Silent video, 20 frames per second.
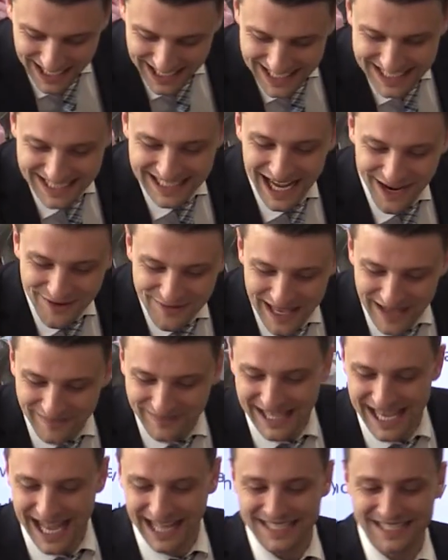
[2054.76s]
But at least now we
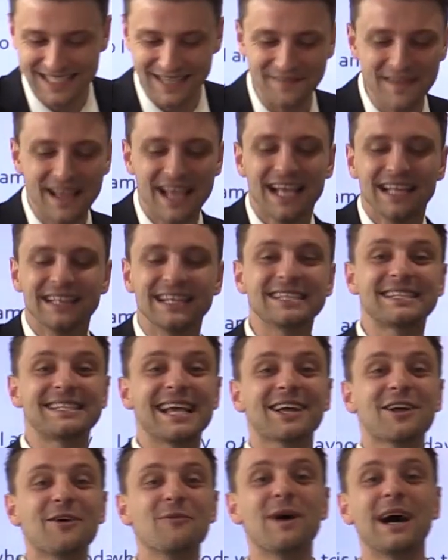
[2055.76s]
have the answer. The
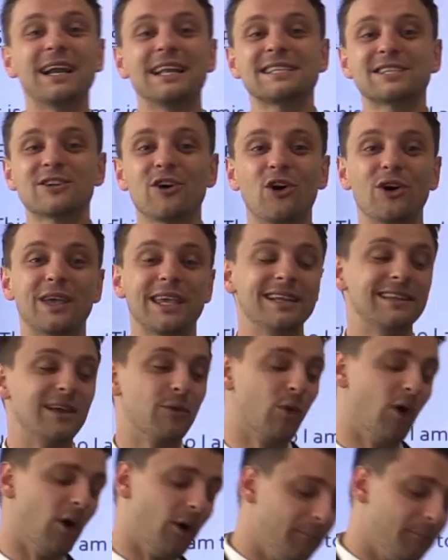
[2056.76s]
second one is called hit the